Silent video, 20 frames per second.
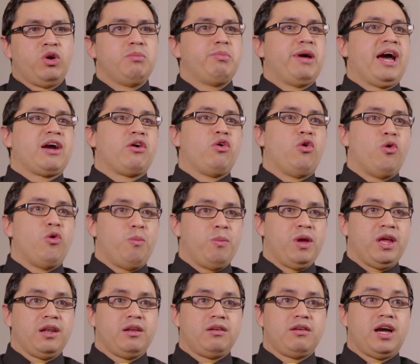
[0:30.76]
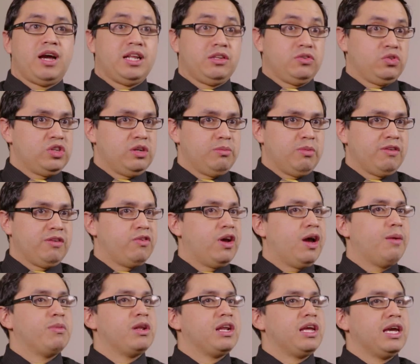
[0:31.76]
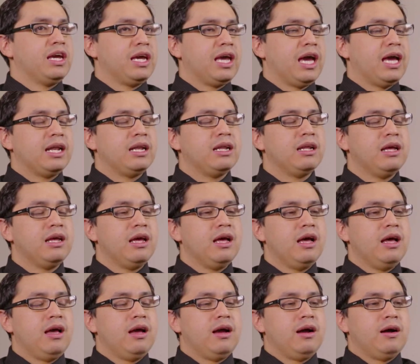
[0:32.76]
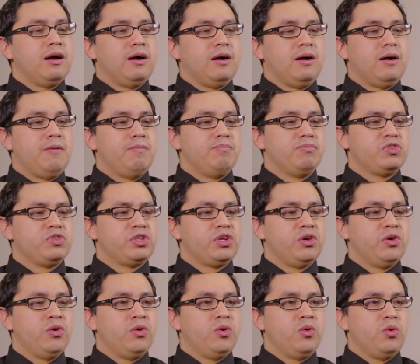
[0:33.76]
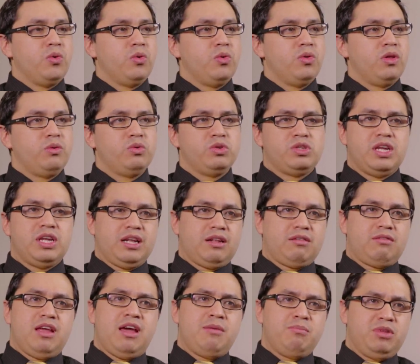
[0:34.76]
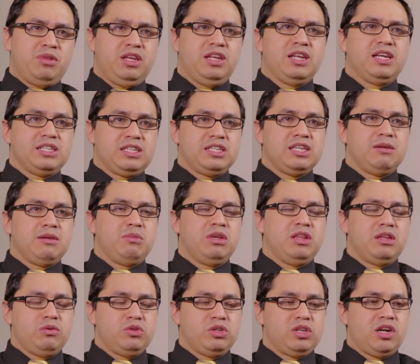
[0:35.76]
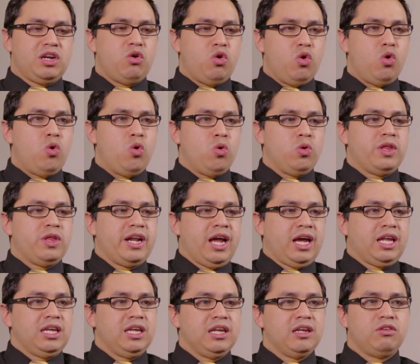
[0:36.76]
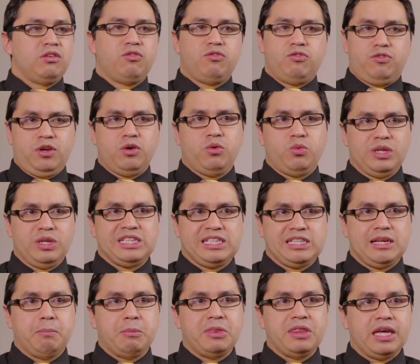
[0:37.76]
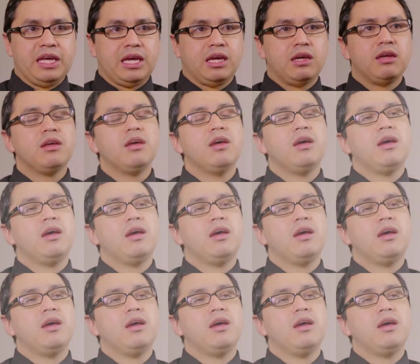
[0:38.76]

went back home and got to see my family again. Um, so there was that emptiness in me, there was that hole that I needed to fill with something.